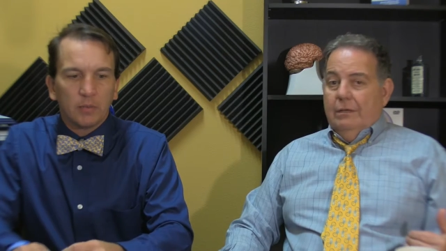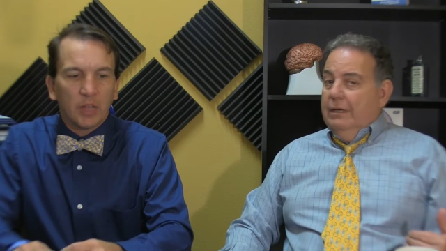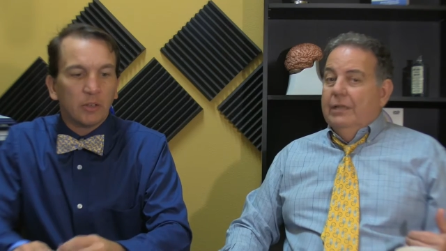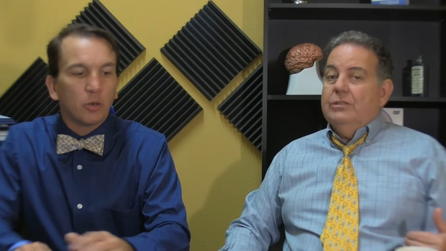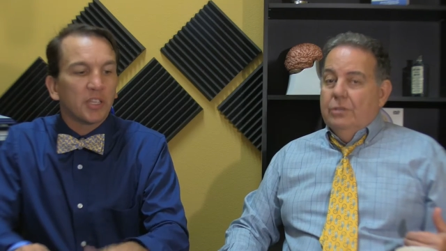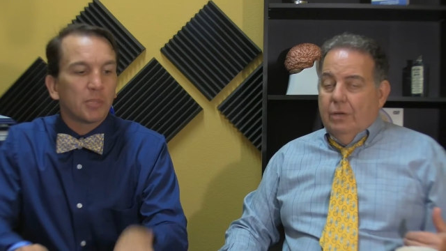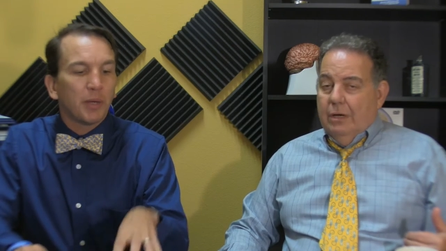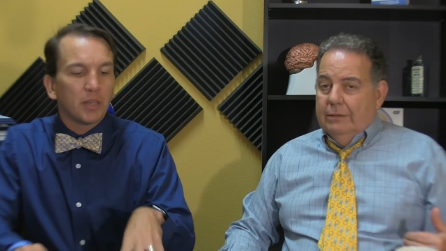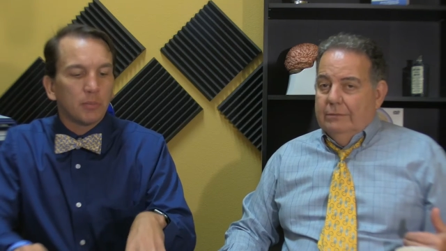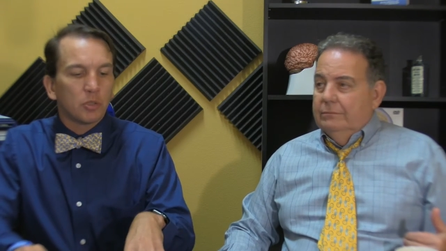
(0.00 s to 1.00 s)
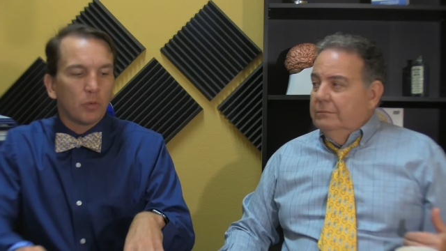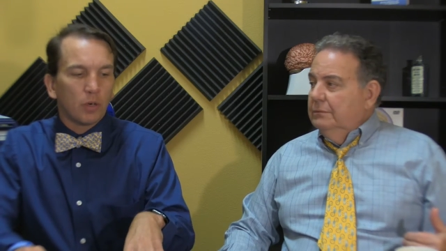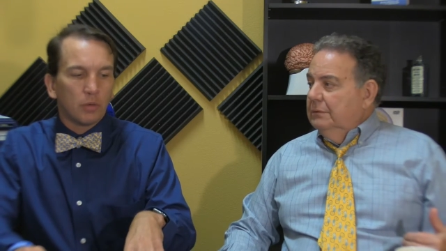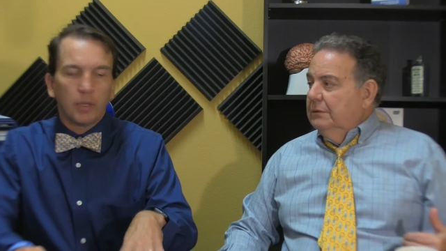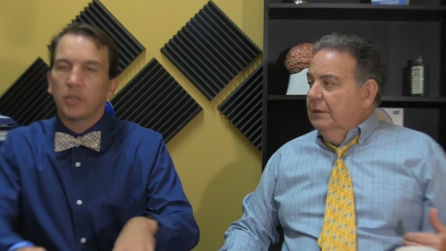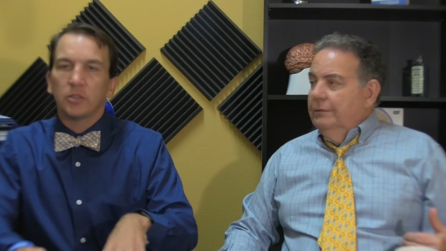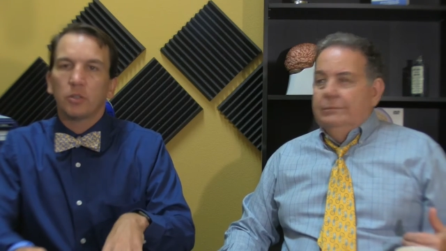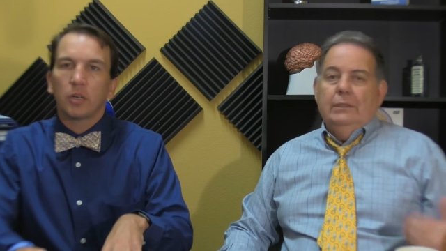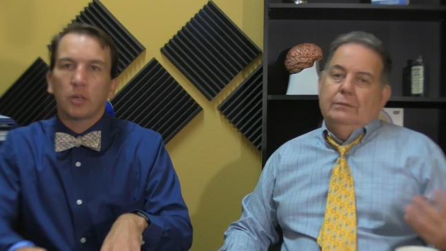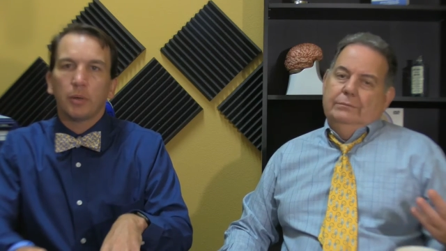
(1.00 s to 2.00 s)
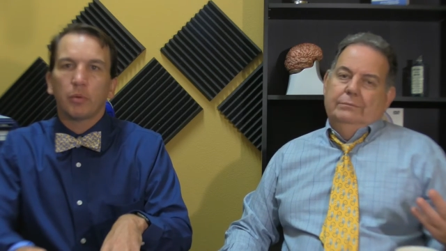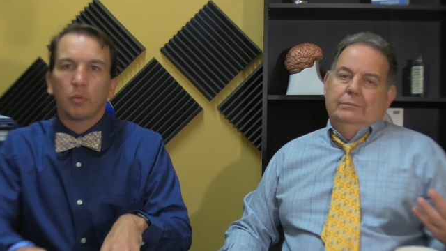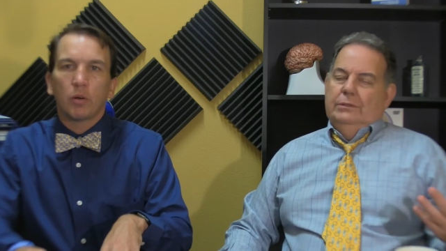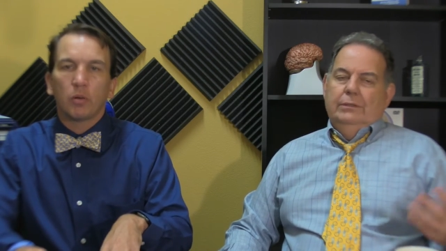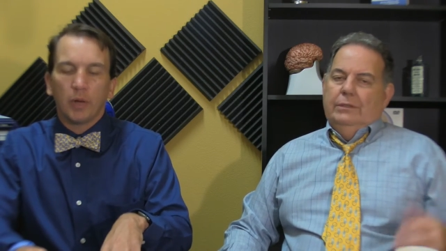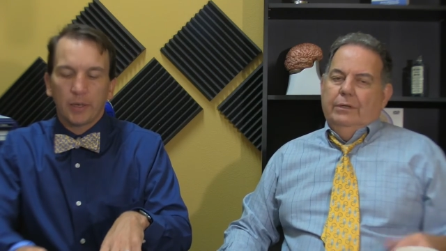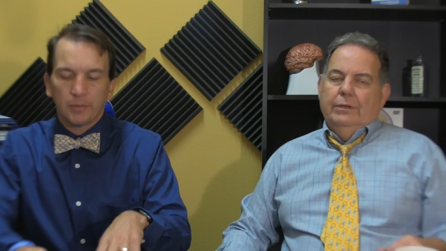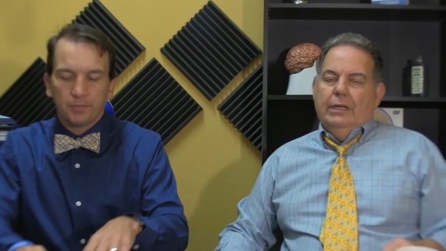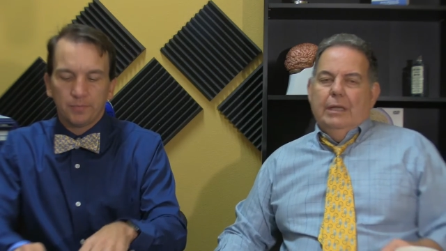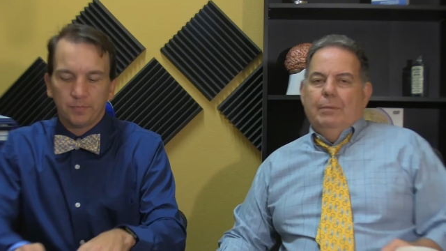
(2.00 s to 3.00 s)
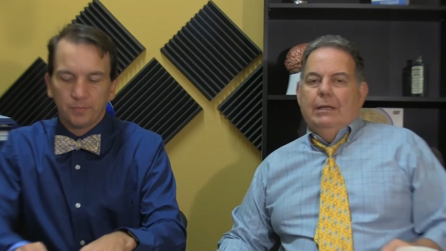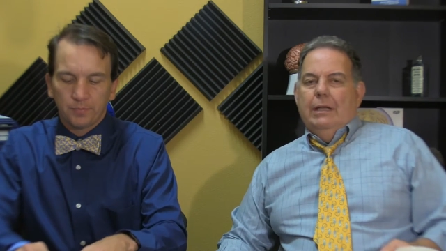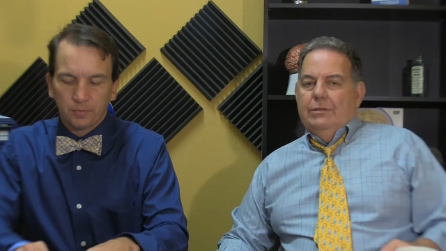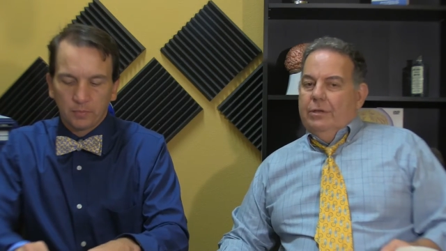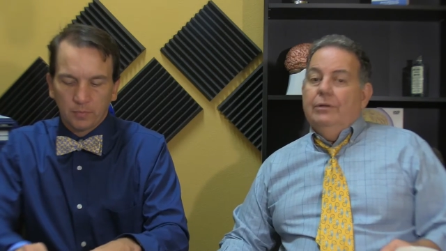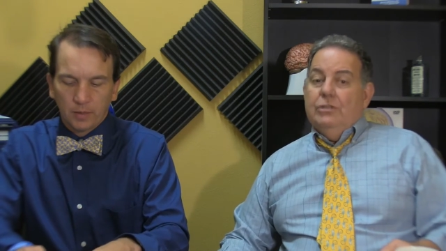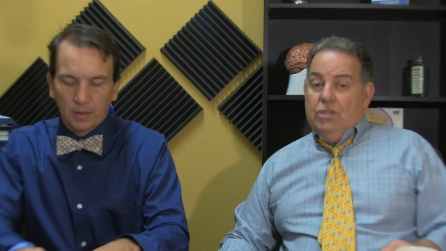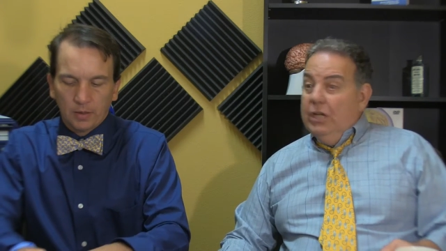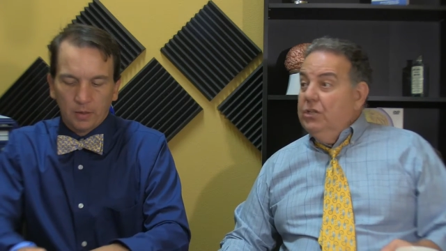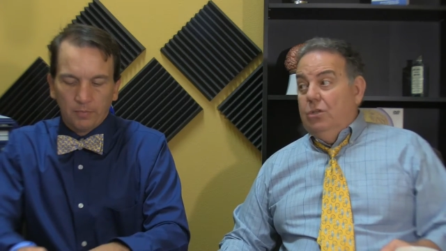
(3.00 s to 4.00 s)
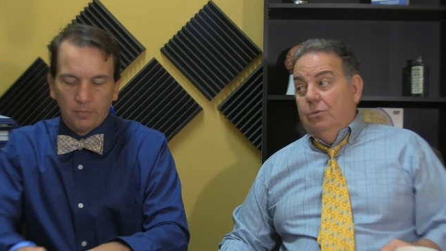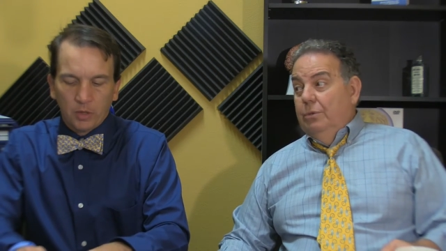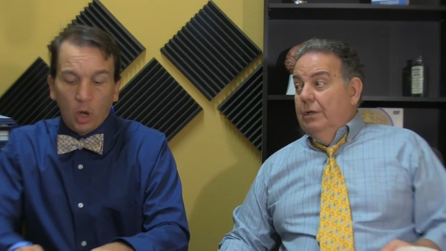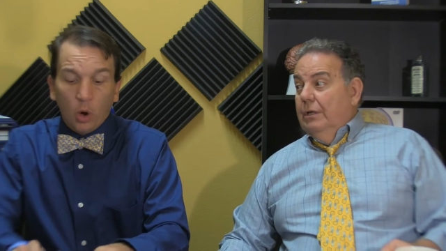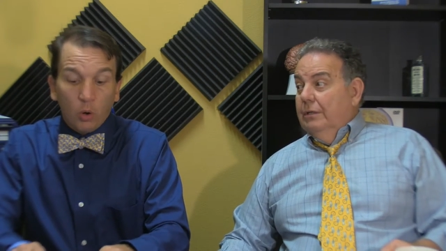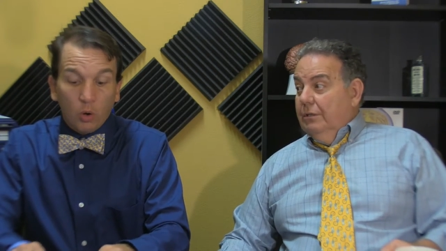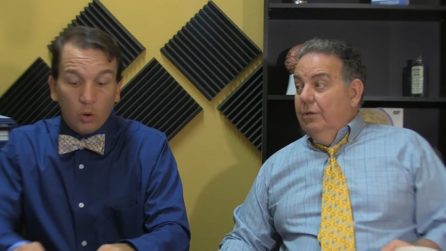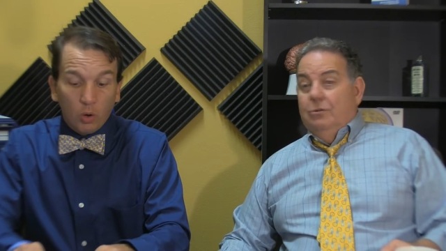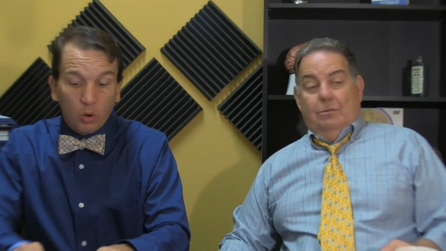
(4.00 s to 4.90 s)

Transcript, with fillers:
Speaker 1: And it's don't expect not. them to walk away because they're not no, going to be able to walk they're not, away. They're going to keep engaged. They're going to chase you. You know,